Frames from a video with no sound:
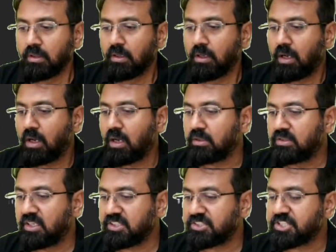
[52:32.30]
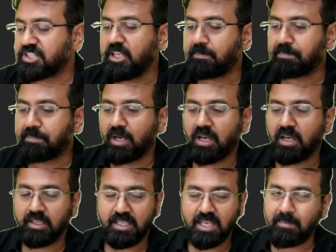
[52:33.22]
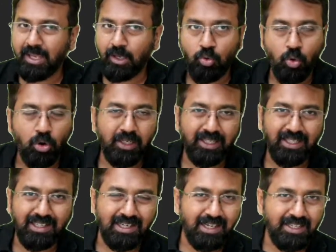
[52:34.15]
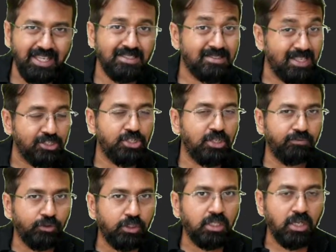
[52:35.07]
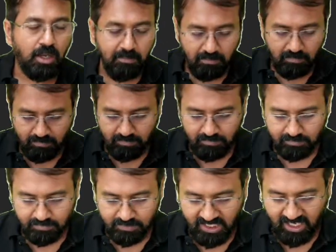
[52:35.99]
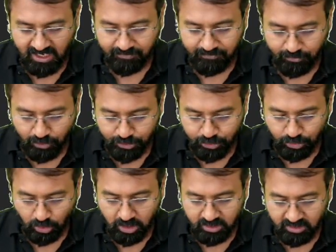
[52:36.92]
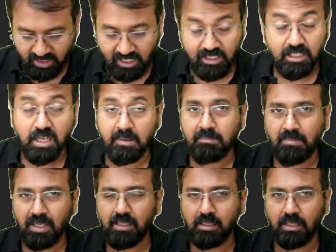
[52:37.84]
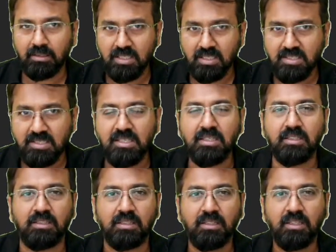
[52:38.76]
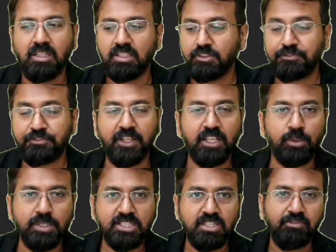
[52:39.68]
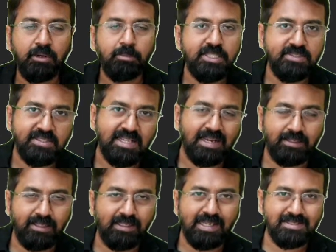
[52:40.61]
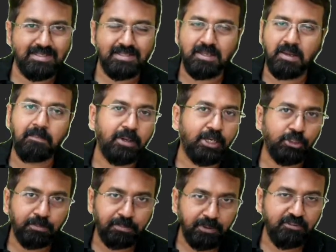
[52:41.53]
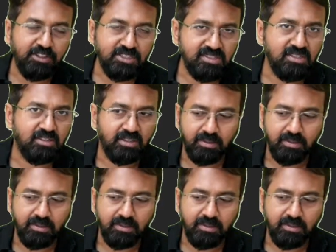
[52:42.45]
Drishdeep, yeah, my quant and LRDI session would come. Okay, for sure they'll come, but this year the frequency will be slightly less as compared to previous year.